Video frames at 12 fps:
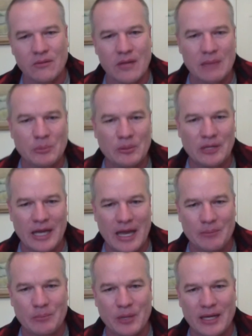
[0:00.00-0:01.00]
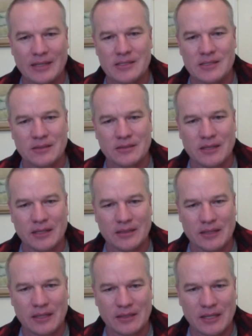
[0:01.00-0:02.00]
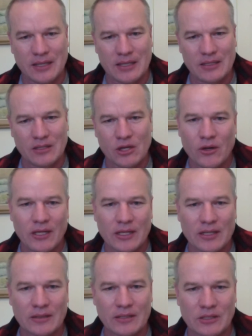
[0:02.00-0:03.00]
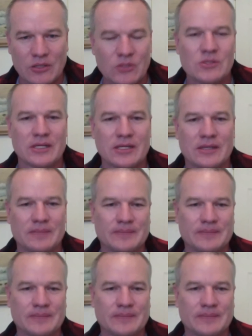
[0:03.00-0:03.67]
implement Apex and get it going and using it?